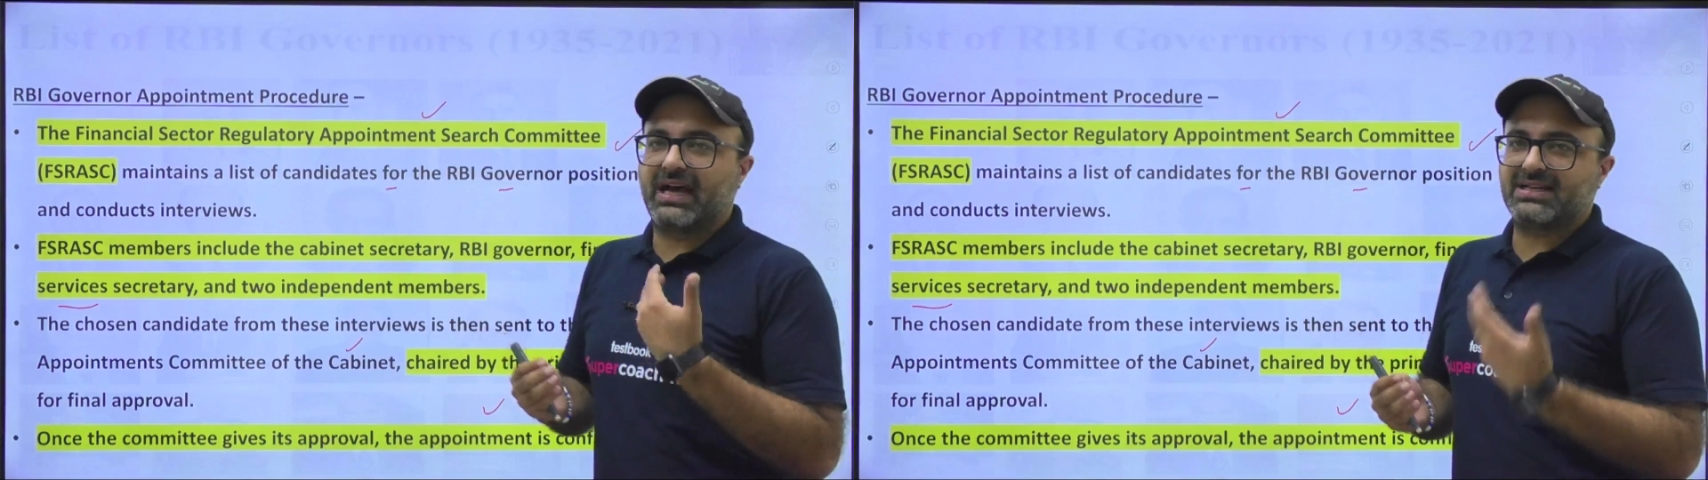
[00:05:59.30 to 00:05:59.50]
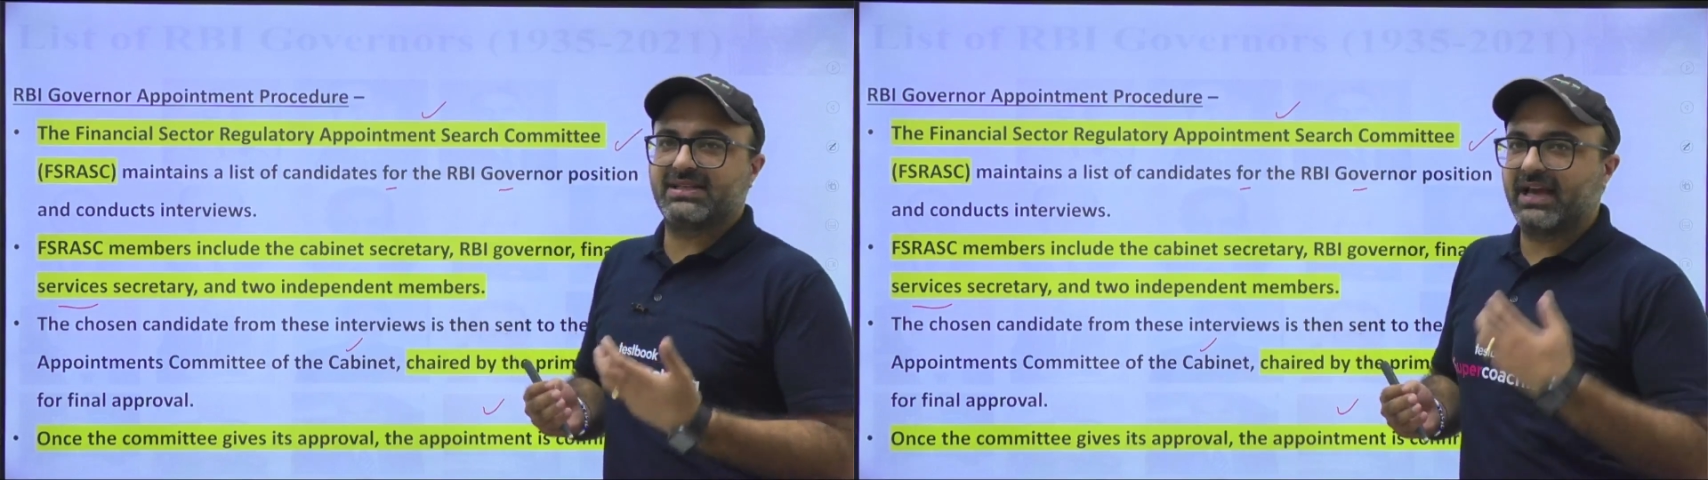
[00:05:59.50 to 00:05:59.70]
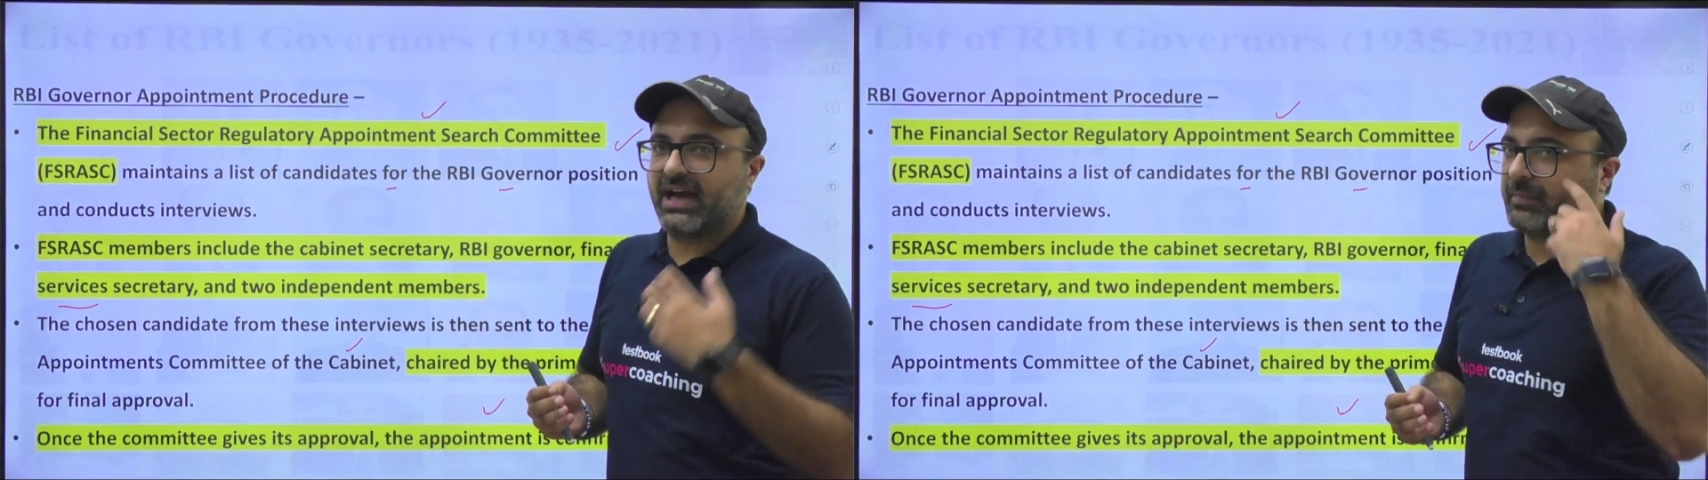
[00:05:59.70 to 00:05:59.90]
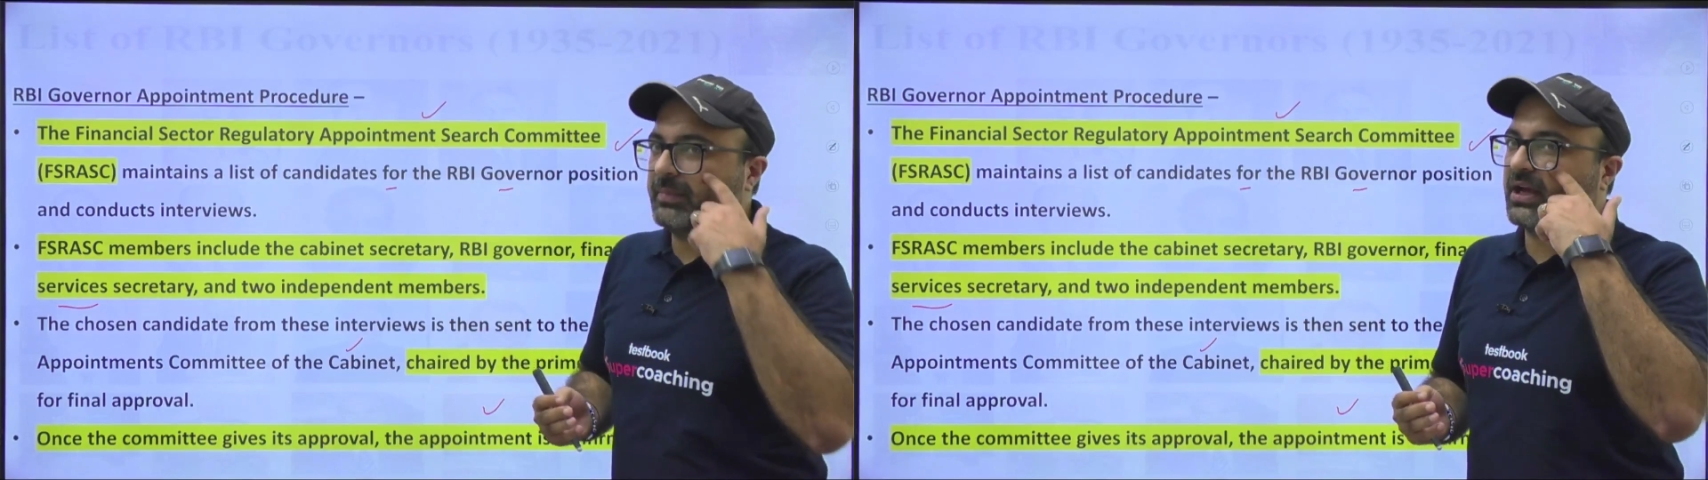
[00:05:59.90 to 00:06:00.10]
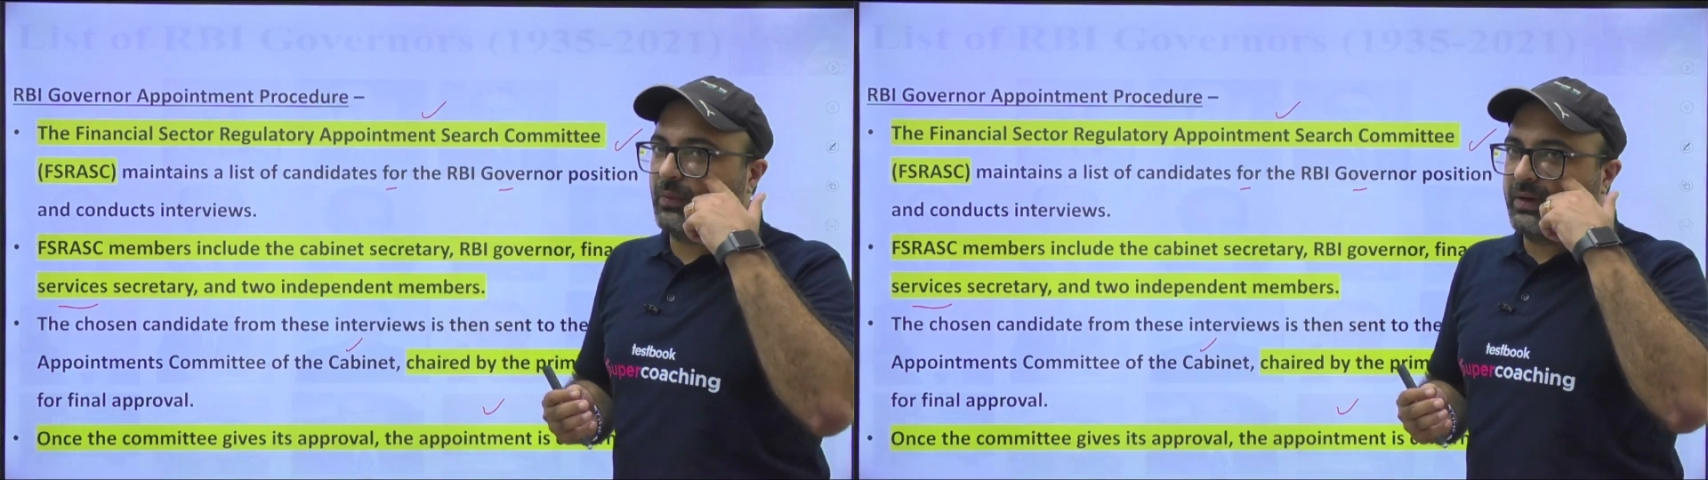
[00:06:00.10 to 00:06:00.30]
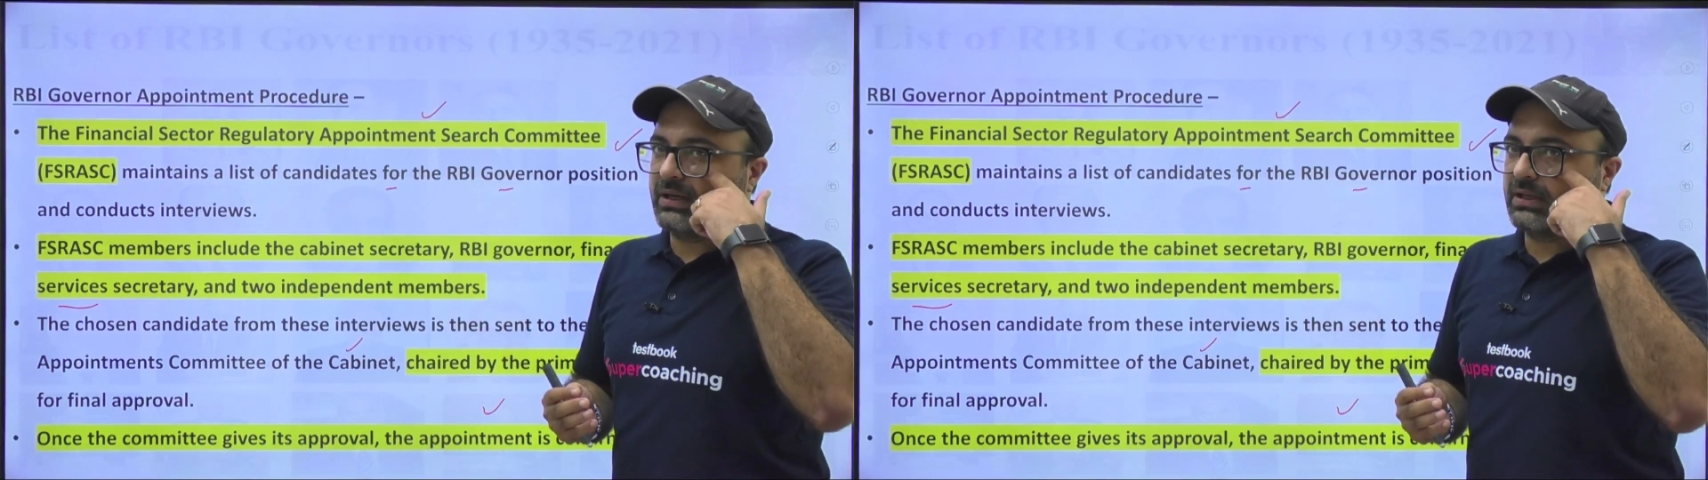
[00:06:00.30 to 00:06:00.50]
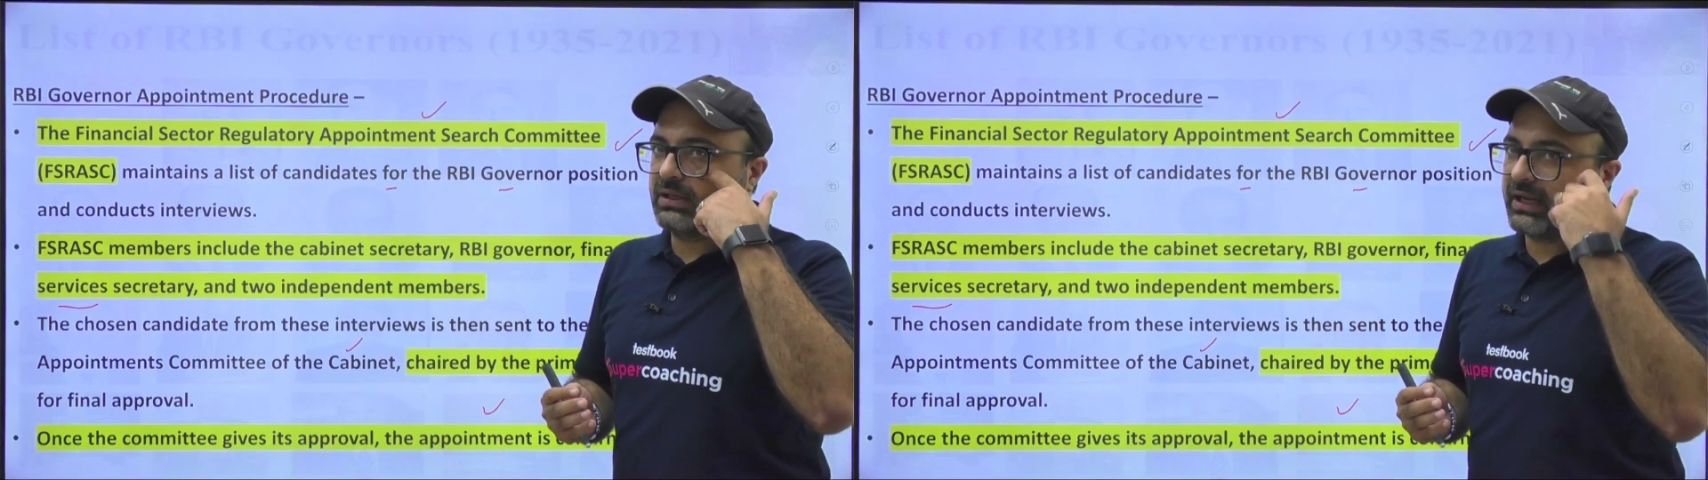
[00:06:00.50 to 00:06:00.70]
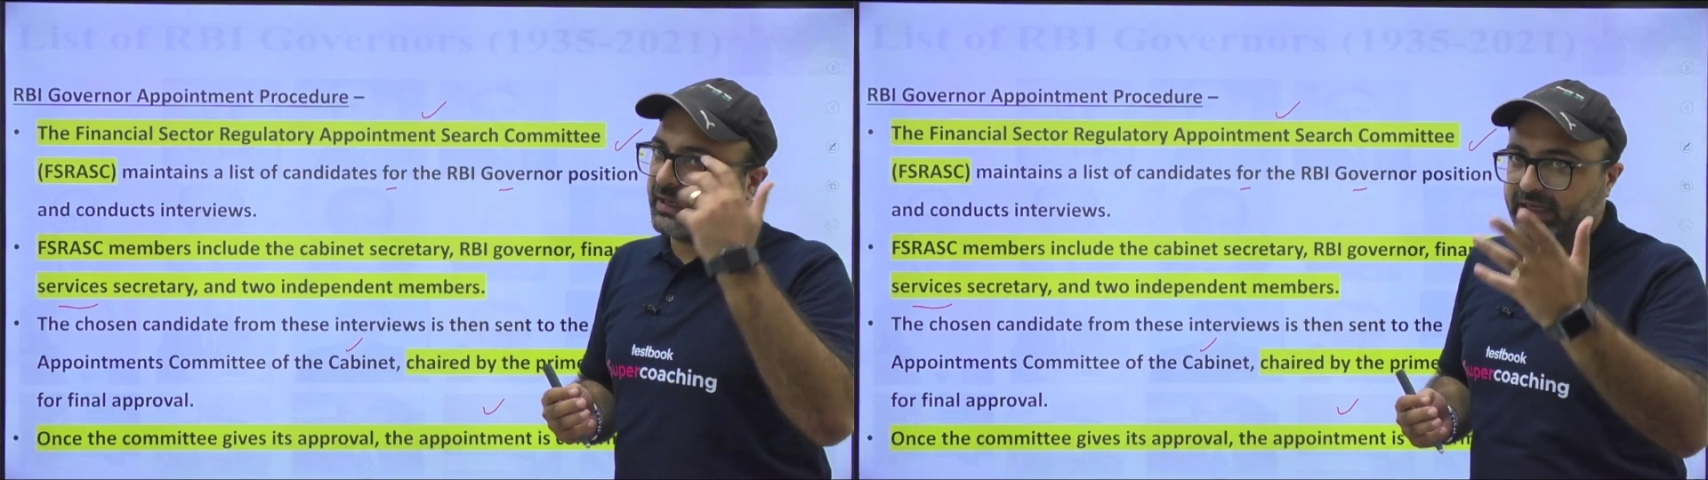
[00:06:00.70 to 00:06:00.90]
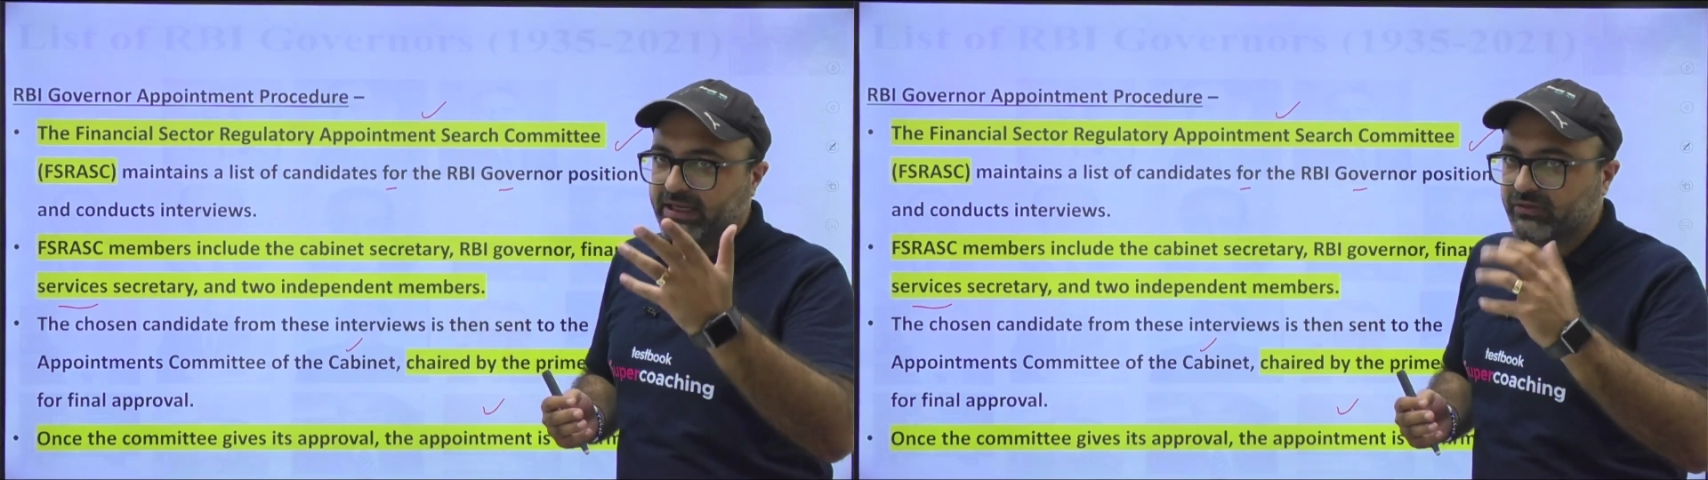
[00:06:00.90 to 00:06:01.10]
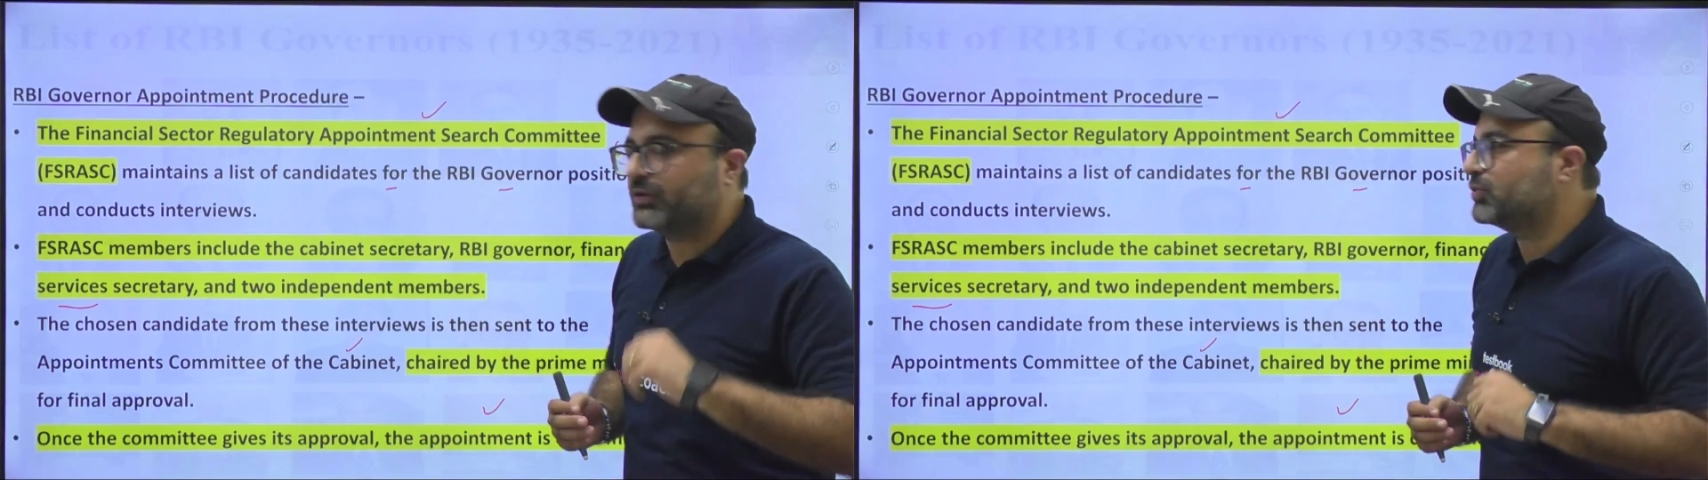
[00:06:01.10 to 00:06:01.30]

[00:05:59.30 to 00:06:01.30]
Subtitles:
RBI Governor in near future.